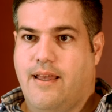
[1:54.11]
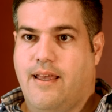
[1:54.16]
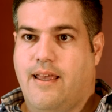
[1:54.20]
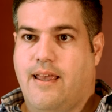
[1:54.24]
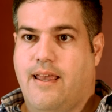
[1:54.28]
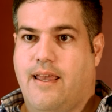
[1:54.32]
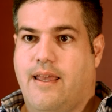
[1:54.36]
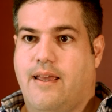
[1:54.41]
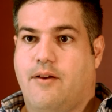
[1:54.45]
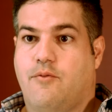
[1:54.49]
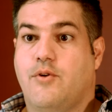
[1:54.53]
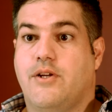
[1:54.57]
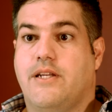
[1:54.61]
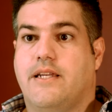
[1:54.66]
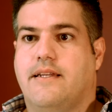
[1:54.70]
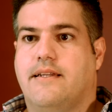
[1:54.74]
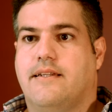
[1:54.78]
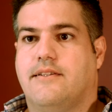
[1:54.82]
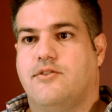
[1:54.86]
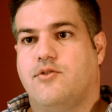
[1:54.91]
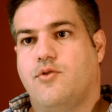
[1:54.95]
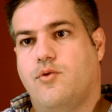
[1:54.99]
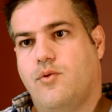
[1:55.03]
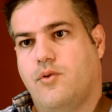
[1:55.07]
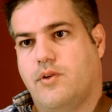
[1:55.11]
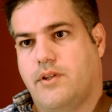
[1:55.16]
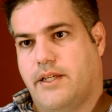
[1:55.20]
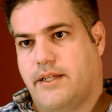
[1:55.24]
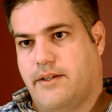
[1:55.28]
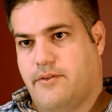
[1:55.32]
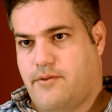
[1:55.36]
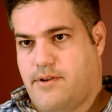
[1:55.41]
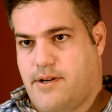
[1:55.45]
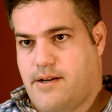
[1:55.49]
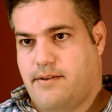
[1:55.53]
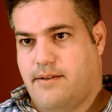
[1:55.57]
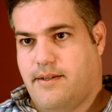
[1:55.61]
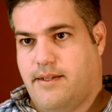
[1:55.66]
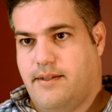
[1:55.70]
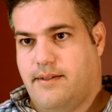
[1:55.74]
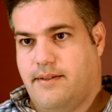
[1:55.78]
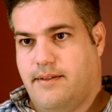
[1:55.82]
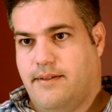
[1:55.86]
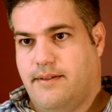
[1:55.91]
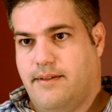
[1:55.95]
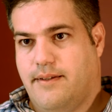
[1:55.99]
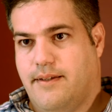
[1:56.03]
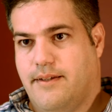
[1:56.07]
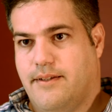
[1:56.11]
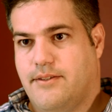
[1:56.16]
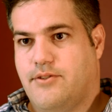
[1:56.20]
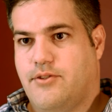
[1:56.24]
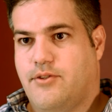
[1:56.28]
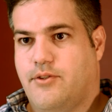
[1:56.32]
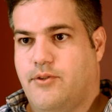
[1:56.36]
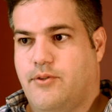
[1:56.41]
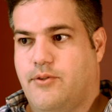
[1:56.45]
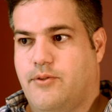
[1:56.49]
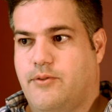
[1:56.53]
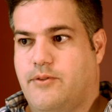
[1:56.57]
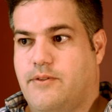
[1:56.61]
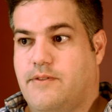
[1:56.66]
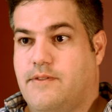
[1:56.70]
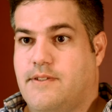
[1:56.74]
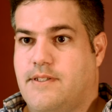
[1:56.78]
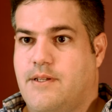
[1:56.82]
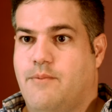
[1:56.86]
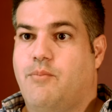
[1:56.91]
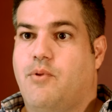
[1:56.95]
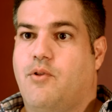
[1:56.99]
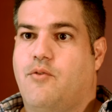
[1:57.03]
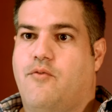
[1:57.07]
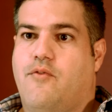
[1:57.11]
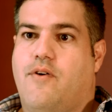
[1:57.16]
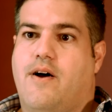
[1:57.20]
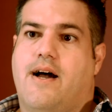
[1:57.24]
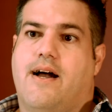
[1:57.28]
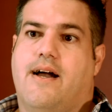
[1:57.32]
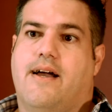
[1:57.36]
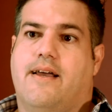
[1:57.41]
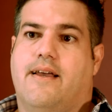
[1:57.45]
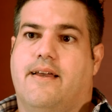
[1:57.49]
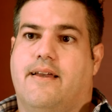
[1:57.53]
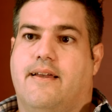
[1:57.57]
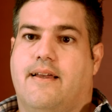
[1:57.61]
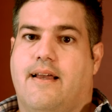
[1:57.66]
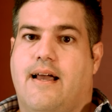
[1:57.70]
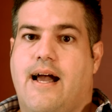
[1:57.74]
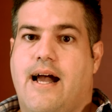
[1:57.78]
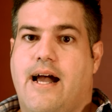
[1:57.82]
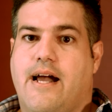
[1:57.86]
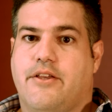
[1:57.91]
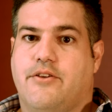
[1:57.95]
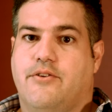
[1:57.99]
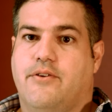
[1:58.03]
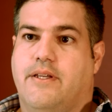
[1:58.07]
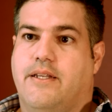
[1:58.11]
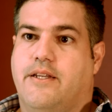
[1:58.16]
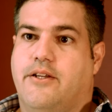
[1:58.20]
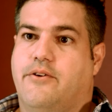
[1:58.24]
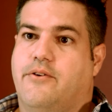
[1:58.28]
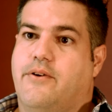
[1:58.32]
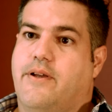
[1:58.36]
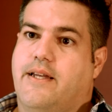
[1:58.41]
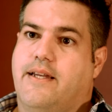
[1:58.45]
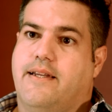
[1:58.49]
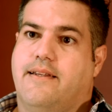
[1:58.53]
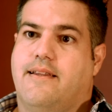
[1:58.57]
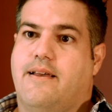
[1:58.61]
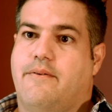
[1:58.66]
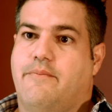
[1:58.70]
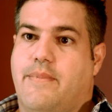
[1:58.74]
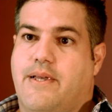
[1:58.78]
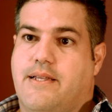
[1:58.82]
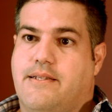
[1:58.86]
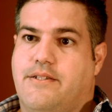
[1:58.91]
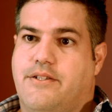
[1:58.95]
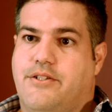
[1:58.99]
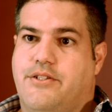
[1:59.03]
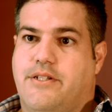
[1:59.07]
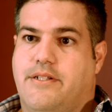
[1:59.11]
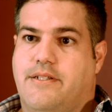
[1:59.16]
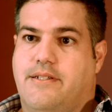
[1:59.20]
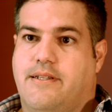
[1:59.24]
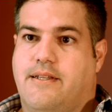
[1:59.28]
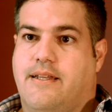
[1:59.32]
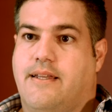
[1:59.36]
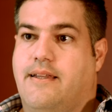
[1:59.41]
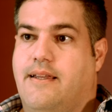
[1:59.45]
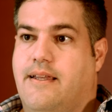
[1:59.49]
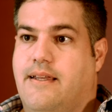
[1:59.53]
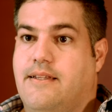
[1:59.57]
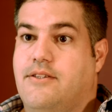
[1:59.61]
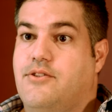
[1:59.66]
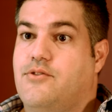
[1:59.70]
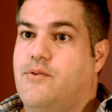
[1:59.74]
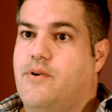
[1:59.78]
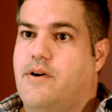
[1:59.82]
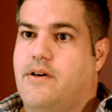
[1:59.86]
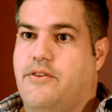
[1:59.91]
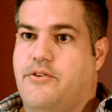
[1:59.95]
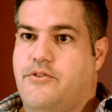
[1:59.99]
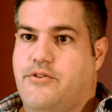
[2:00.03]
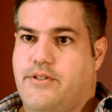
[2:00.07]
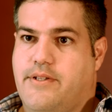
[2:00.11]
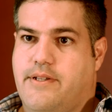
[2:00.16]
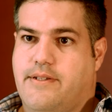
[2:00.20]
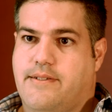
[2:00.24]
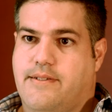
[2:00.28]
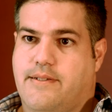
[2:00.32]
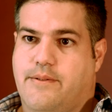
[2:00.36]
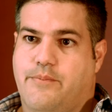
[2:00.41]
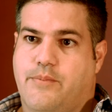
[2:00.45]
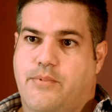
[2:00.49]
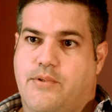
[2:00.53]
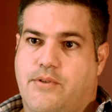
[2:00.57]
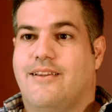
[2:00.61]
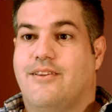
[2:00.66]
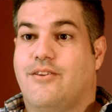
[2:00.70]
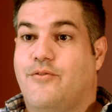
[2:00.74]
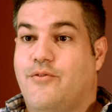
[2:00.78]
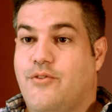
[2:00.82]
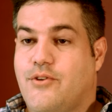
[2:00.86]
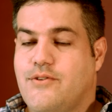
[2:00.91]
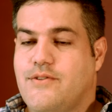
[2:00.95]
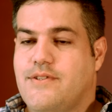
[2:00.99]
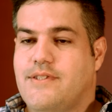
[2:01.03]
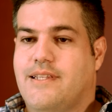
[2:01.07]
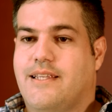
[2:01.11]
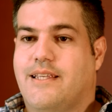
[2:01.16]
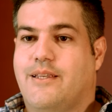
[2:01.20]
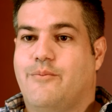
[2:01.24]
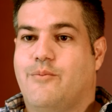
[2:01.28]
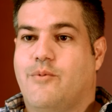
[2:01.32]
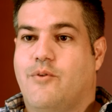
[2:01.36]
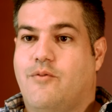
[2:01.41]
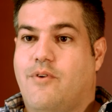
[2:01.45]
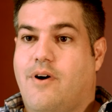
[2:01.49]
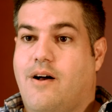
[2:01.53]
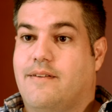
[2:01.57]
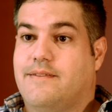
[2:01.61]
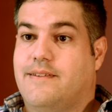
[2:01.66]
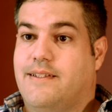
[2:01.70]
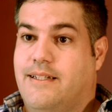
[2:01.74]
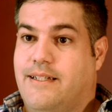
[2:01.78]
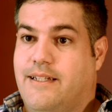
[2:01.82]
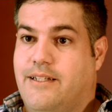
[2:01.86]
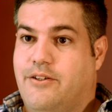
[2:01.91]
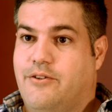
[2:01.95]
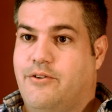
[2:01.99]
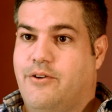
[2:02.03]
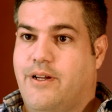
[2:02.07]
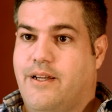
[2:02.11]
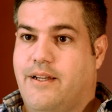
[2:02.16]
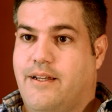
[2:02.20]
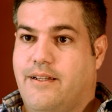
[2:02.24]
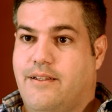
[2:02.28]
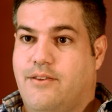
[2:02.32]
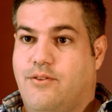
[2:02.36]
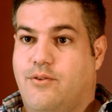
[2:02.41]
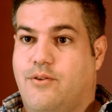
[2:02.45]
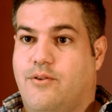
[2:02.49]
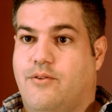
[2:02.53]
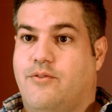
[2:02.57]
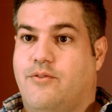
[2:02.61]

and we needed tooling around it to simplify how you integrated that messages into other systems. The Fuse team evolved and iterated through a